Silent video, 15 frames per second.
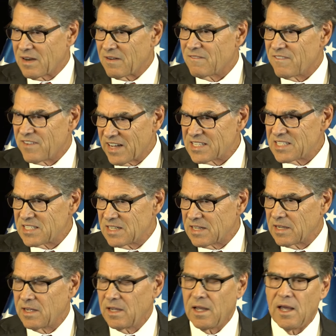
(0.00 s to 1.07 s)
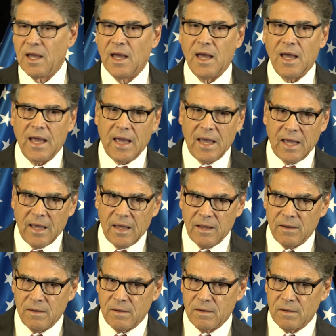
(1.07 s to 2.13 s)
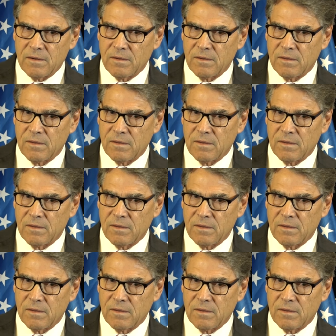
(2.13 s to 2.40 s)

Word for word: investing and